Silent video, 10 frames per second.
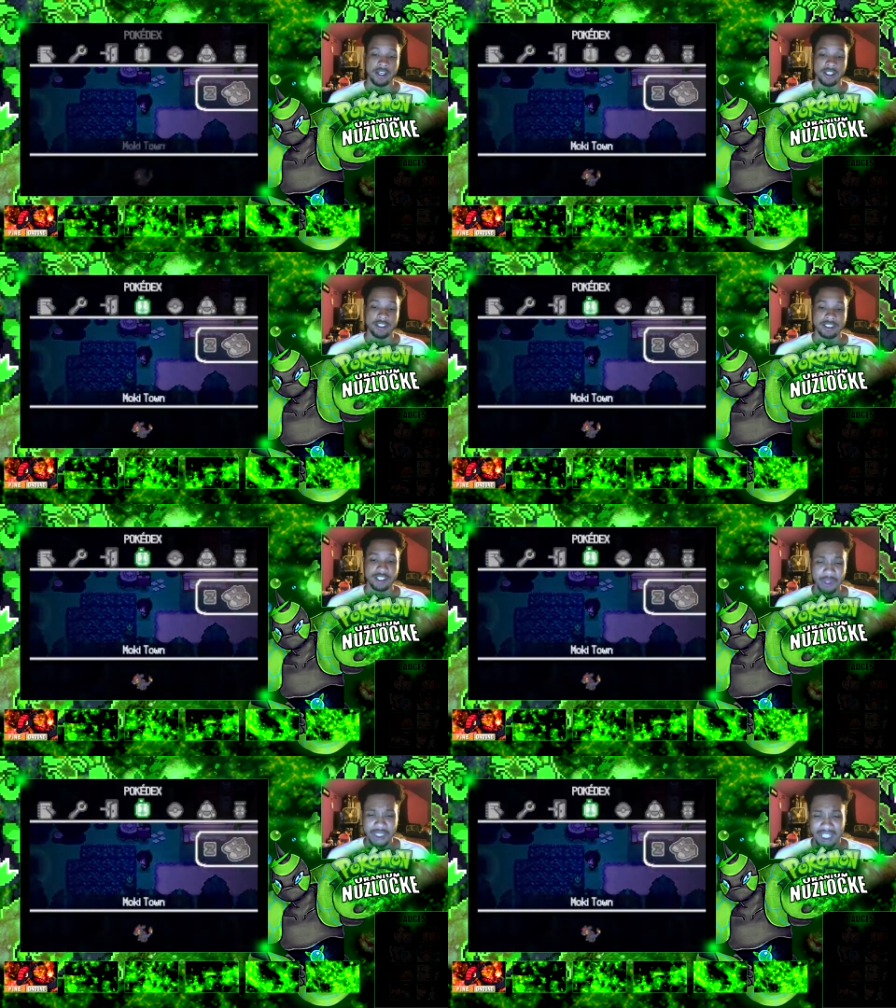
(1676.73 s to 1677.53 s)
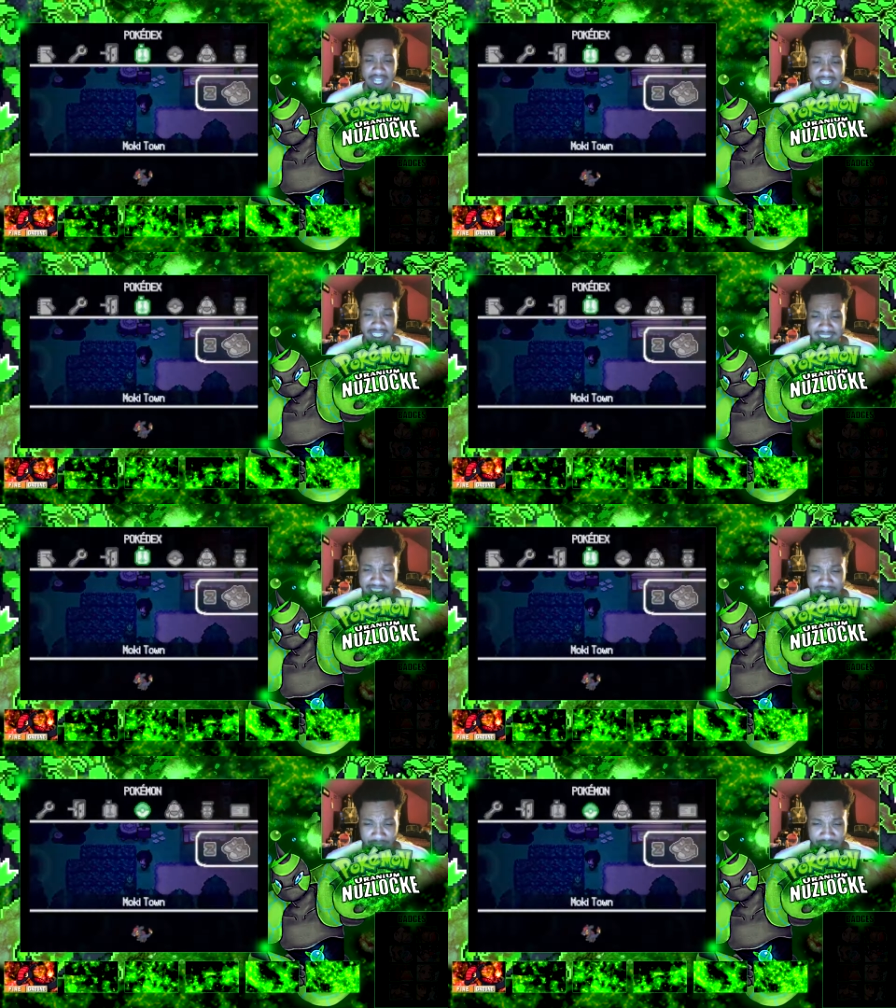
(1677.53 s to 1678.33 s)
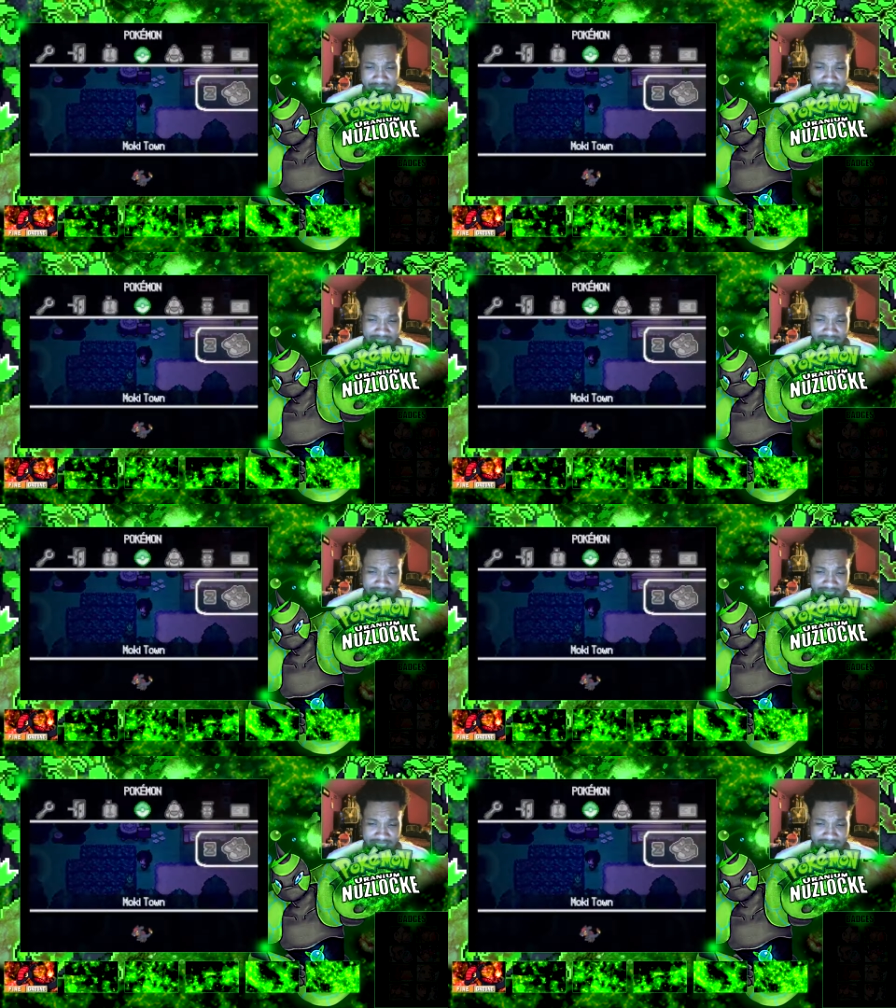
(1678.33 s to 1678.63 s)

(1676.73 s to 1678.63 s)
So the lock has started.